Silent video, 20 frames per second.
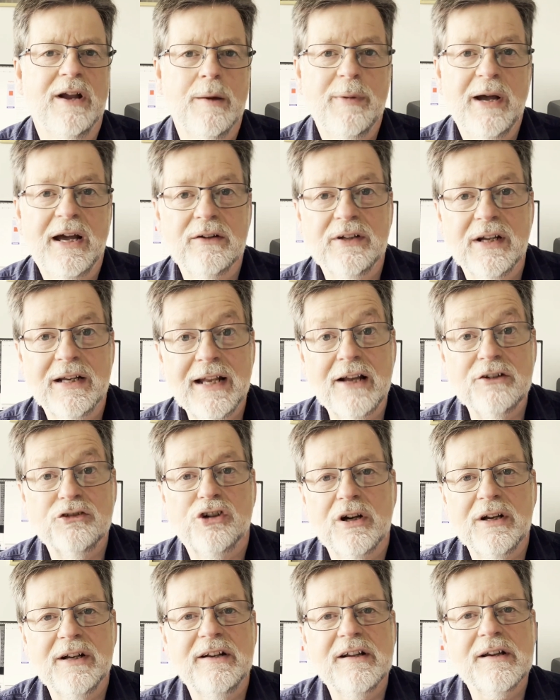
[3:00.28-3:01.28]
about
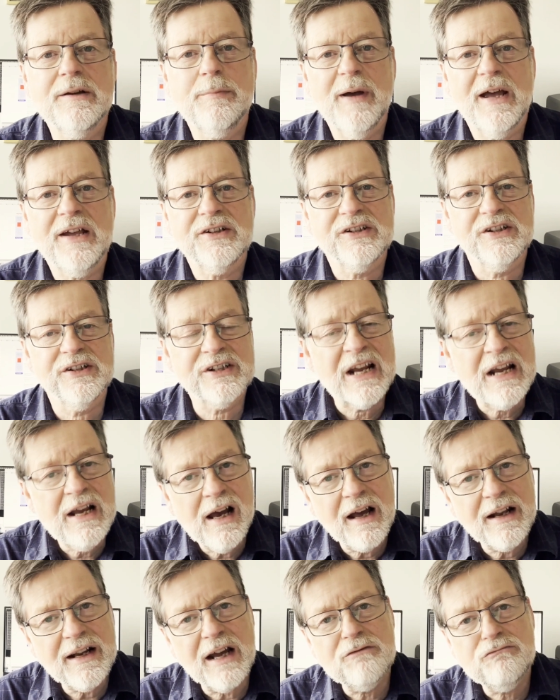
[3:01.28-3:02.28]
electrolytic capacitors,
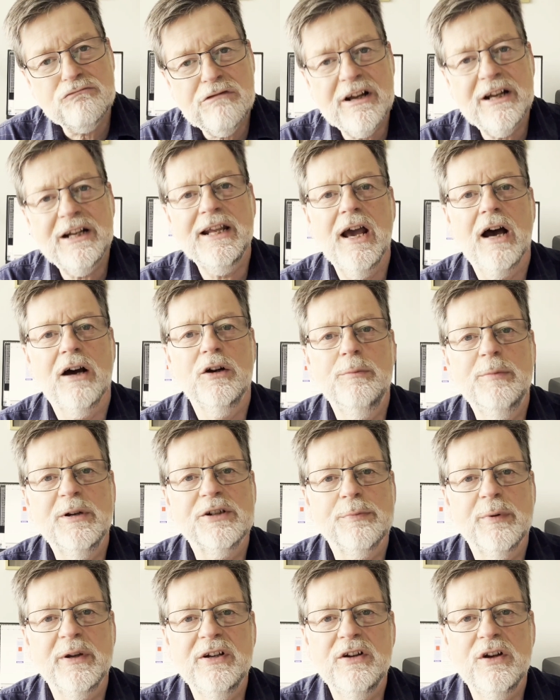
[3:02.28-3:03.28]
and I really hope it's
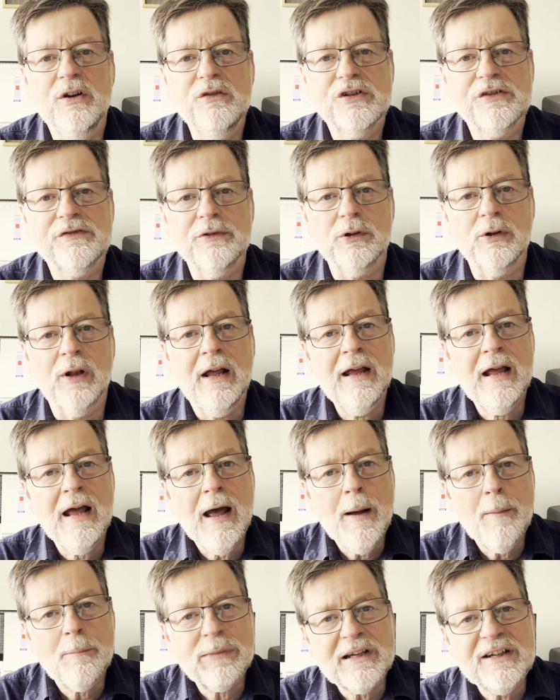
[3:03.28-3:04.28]
been useful.
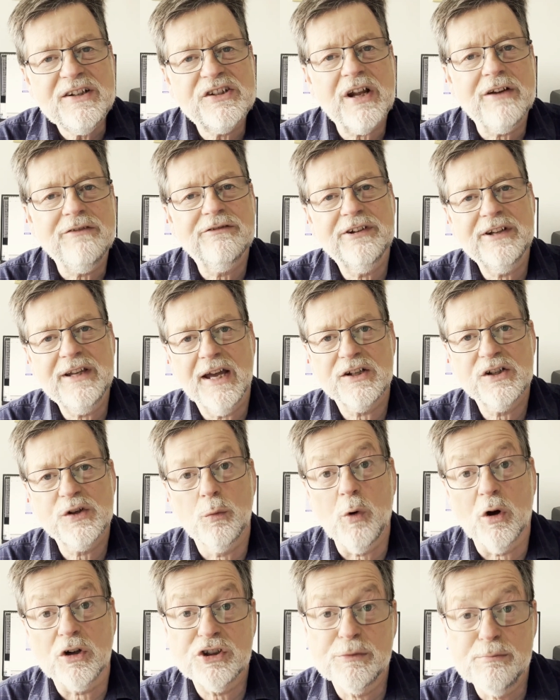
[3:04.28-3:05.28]
Please don't forget to
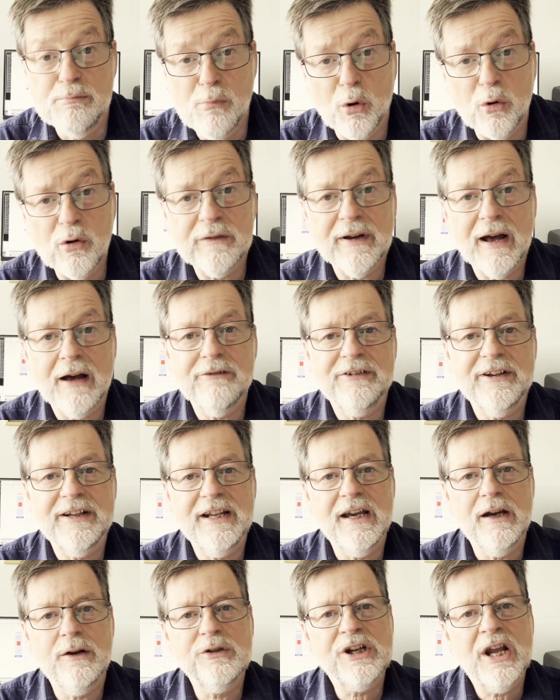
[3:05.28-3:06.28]
watch more of our
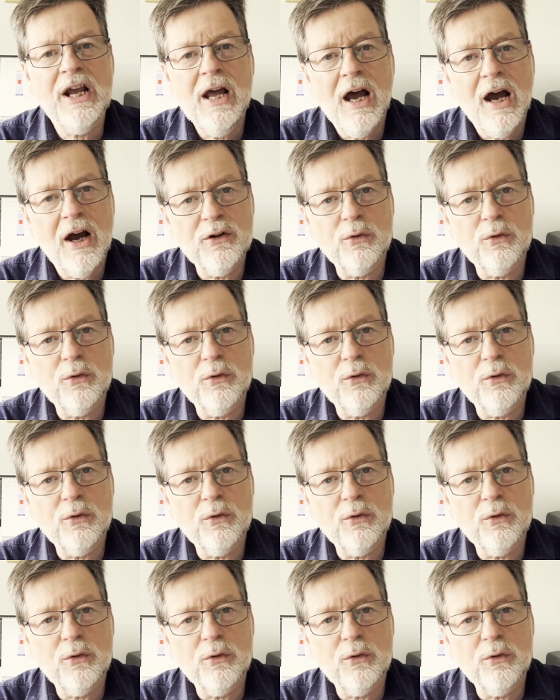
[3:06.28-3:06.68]
videos and